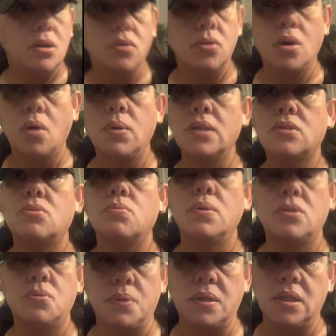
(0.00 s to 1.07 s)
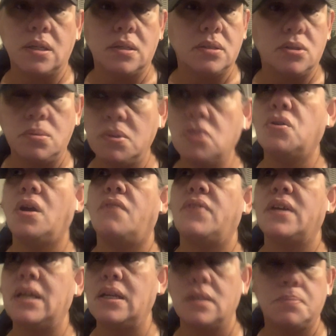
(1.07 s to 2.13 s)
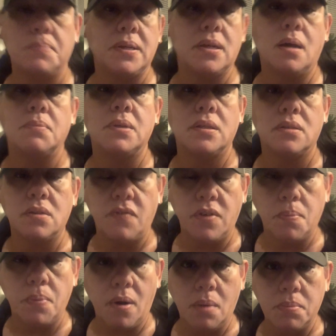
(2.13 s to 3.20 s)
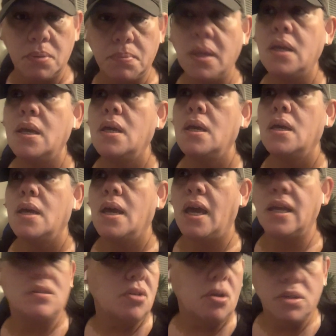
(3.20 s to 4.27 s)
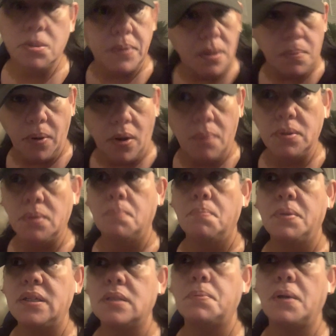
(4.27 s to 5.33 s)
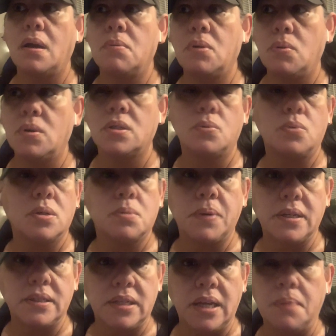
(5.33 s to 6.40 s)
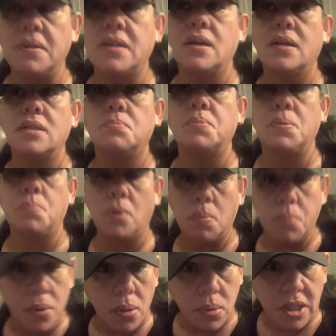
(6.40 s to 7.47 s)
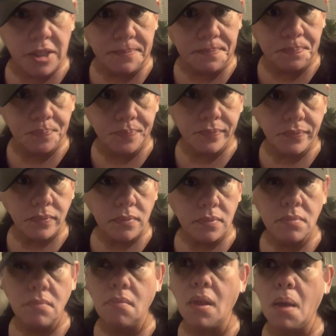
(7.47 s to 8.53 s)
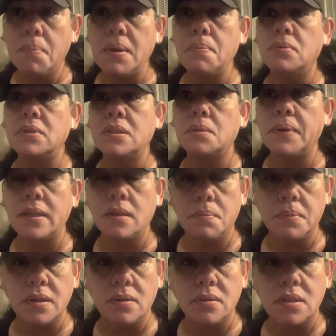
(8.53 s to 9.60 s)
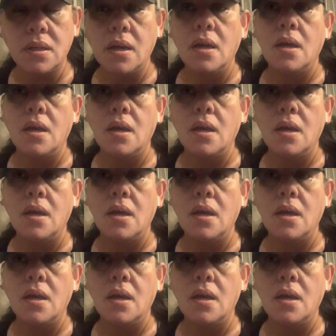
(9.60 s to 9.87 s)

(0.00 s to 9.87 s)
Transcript: you know, it's, it's ridiculous. Human trafficking is becoming a severe problem. And it's always been a problem, but it's becoming worse and worse by the day because people are broke. People need to pay their bills.